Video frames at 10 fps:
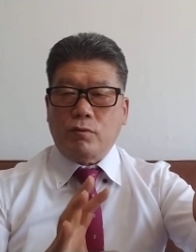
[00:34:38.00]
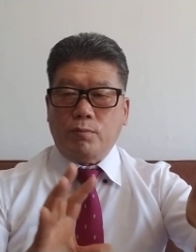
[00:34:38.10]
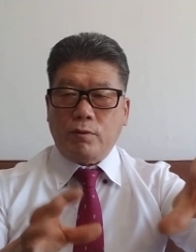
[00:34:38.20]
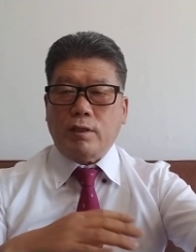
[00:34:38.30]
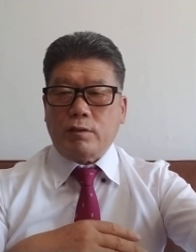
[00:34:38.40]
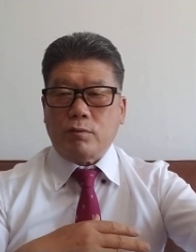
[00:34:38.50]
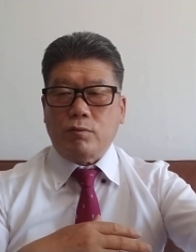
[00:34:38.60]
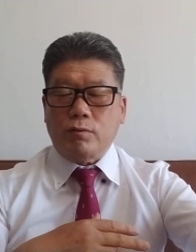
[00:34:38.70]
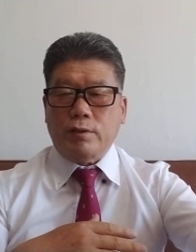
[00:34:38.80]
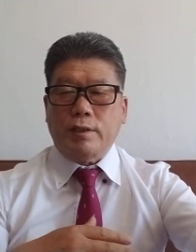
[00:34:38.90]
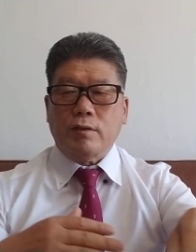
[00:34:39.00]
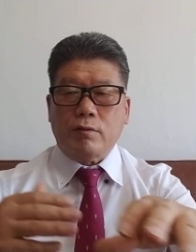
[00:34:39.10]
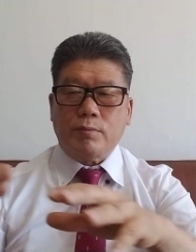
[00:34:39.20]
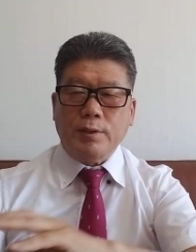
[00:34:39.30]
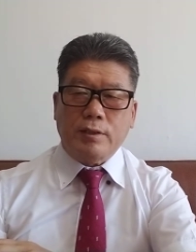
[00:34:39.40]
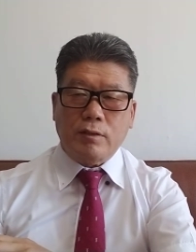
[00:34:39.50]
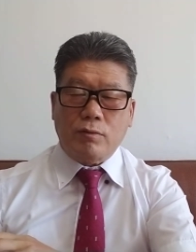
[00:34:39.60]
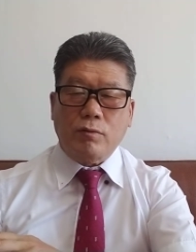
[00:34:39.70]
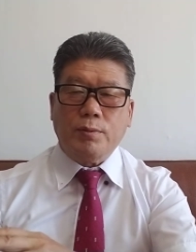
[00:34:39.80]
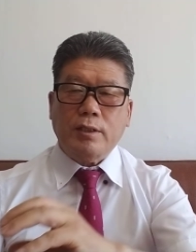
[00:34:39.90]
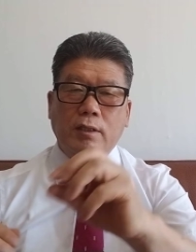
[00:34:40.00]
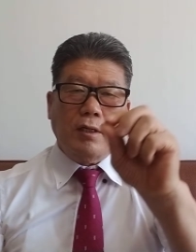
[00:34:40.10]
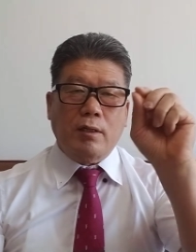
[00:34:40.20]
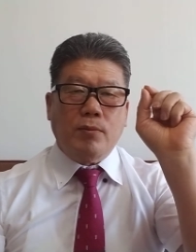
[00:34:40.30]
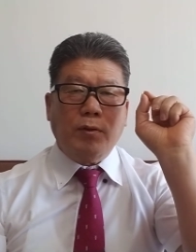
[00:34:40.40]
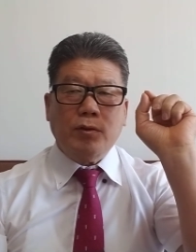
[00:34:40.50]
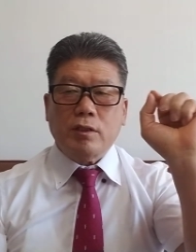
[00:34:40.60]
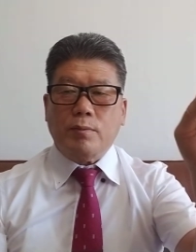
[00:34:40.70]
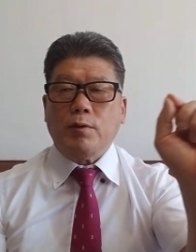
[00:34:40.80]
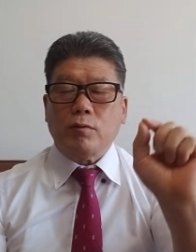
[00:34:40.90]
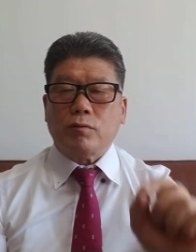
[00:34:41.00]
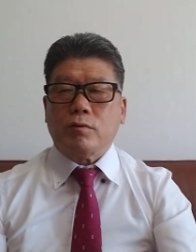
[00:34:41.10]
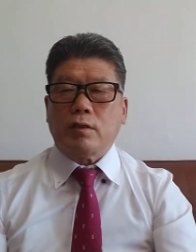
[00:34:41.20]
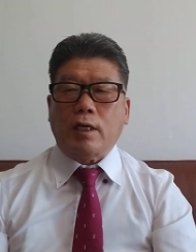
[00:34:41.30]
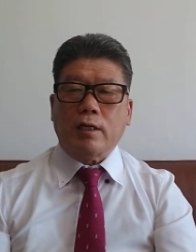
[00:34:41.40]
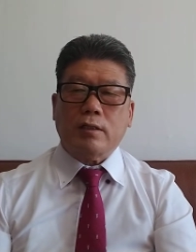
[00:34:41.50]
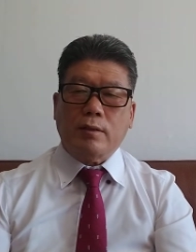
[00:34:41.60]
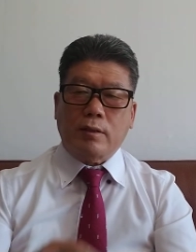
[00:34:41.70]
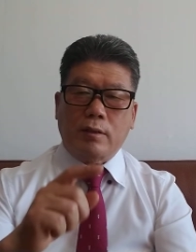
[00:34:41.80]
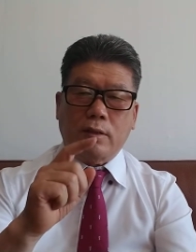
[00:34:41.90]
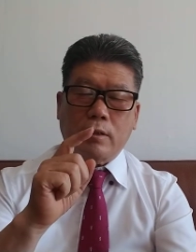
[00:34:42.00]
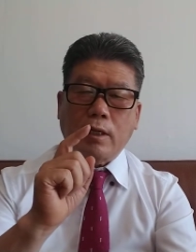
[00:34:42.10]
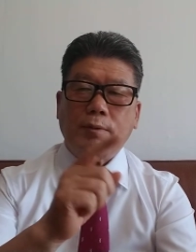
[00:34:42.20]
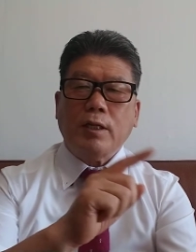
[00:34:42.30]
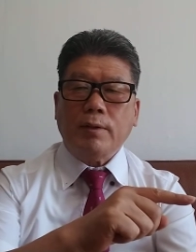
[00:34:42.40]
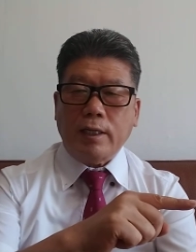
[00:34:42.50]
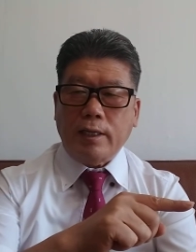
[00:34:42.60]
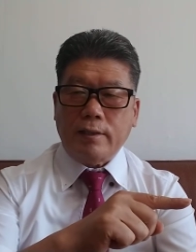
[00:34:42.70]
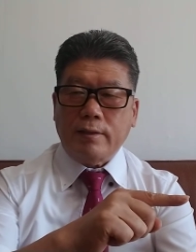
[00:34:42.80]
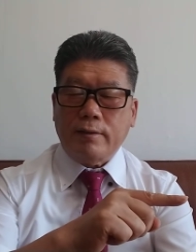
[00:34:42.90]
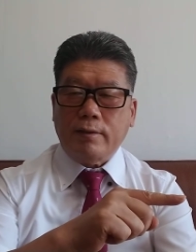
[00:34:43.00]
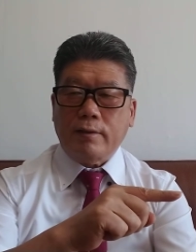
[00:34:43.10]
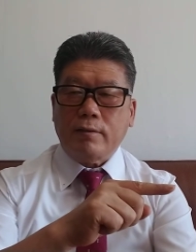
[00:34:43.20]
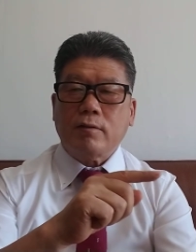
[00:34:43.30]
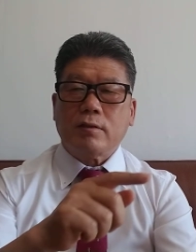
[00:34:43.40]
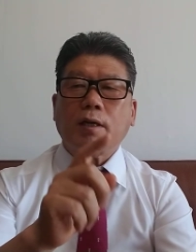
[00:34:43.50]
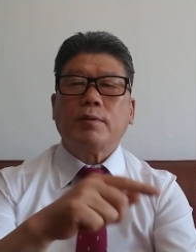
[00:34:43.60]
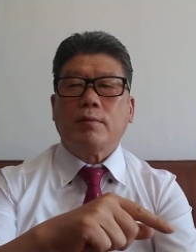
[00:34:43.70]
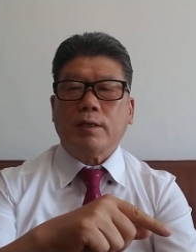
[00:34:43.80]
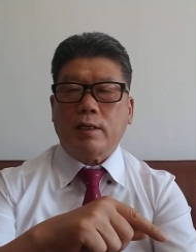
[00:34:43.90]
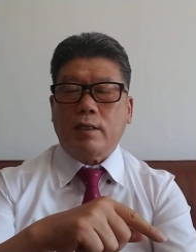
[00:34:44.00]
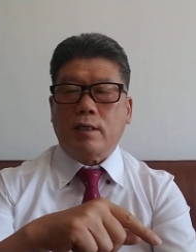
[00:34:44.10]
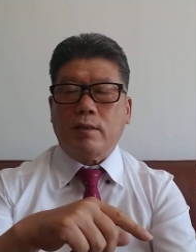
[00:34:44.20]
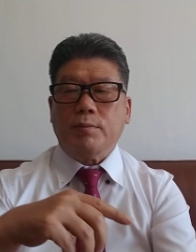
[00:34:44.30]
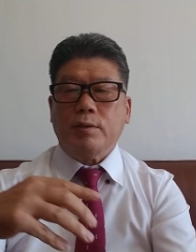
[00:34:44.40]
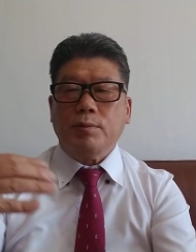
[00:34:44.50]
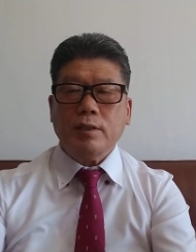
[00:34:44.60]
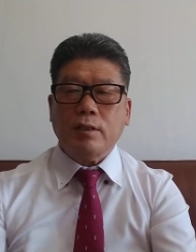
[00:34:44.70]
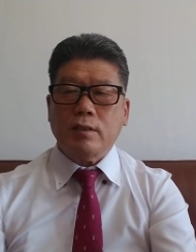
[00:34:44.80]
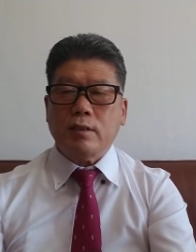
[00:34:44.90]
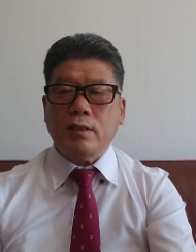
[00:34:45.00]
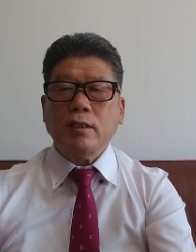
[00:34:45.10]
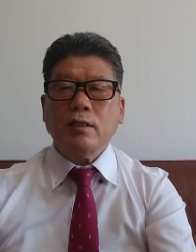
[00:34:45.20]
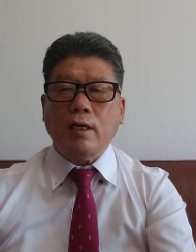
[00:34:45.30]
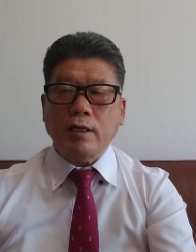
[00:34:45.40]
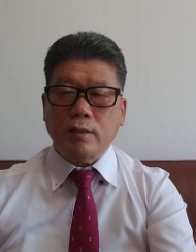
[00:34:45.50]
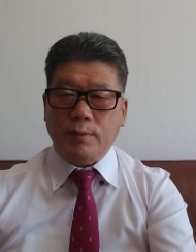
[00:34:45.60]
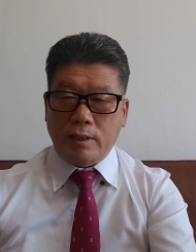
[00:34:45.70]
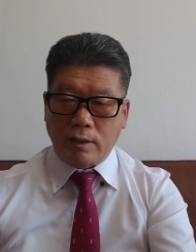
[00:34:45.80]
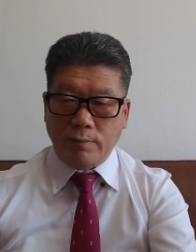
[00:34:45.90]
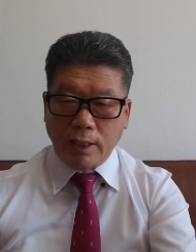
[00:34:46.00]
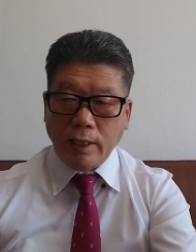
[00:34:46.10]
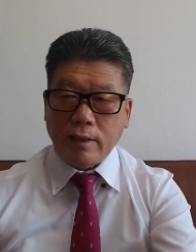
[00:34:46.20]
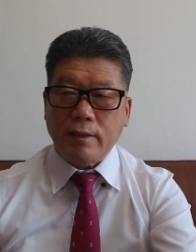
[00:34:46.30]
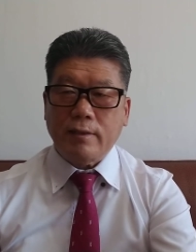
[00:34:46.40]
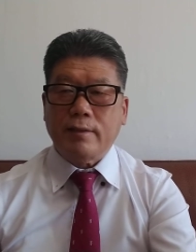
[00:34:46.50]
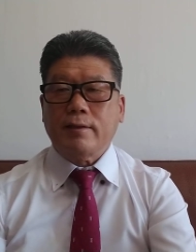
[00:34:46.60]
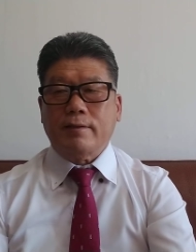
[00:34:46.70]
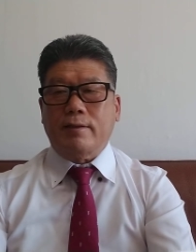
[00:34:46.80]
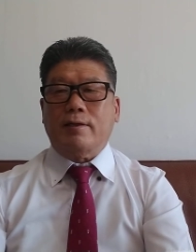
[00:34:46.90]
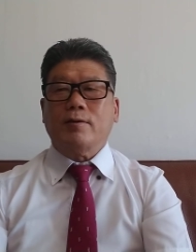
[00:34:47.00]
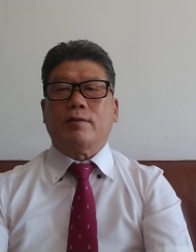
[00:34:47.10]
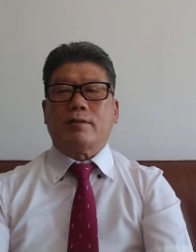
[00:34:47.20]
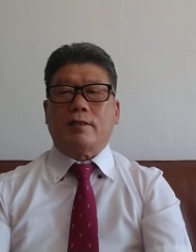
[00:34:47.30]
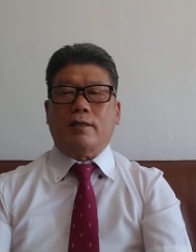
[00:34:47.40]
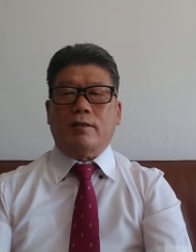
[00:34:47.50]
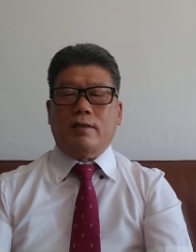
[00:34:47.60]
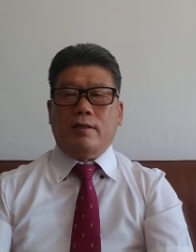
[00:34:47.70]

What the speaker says: product too, and those fund is too. But bond is belong to the direct capital market, you understand? Capital market. But fund is the indirect financial market, you understand?